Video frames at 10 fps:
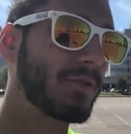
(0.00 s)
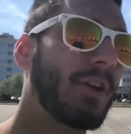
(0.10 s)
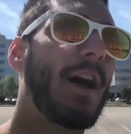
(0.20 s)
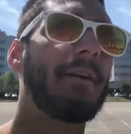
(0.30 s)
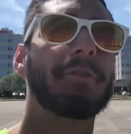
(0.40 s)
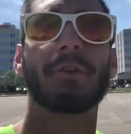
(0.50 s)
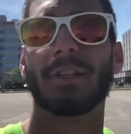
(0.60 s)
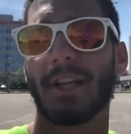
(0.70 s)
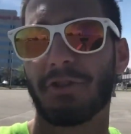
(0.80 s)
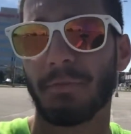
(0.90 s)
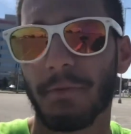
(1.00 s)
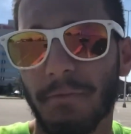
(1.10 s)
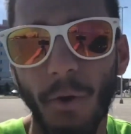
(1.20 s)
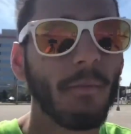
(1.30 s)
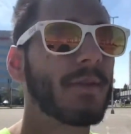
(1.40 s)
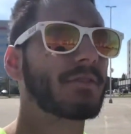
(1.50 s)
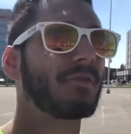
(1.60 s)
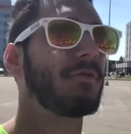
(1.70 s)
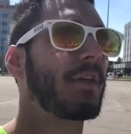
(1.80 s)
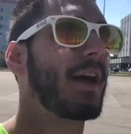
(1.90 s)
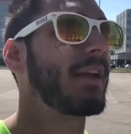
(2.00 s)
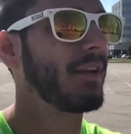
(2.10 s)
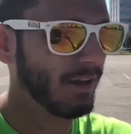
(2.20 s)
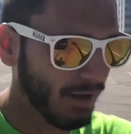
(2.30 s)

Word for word: so I'll have to go to La Performance to do that.